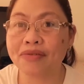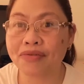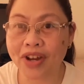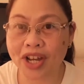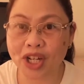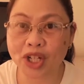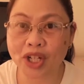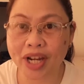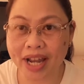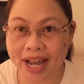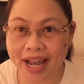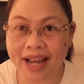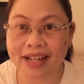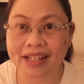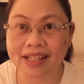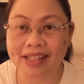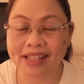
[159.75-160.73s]
Faisha
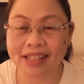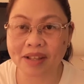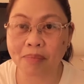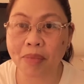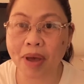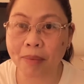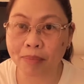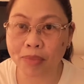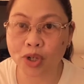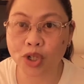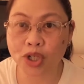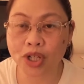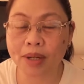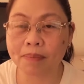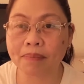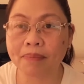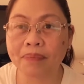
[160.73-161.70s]
Hugs na
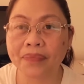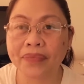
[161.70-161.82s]
membership?